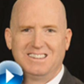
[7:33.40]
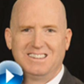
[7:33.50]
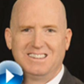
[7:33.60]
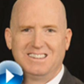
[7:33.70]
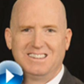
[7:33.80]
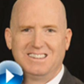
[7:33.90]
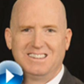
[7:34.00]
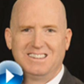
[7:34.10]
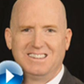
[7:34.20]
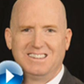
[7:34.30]

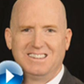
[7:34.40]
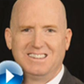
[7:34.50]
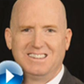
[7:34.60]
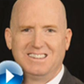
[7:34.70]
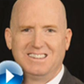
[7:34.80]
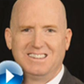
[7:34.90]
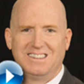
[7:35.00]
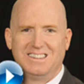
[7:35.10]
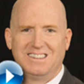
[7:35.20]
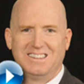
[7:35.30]

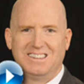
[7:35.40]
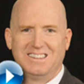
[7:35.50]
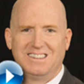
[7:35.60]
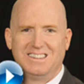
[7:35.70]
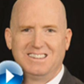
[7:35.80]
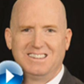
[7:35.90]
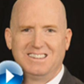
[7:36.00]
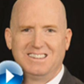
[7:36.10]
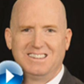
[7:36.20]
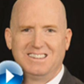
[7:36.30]
The face doesn't move, so there is nothing to read.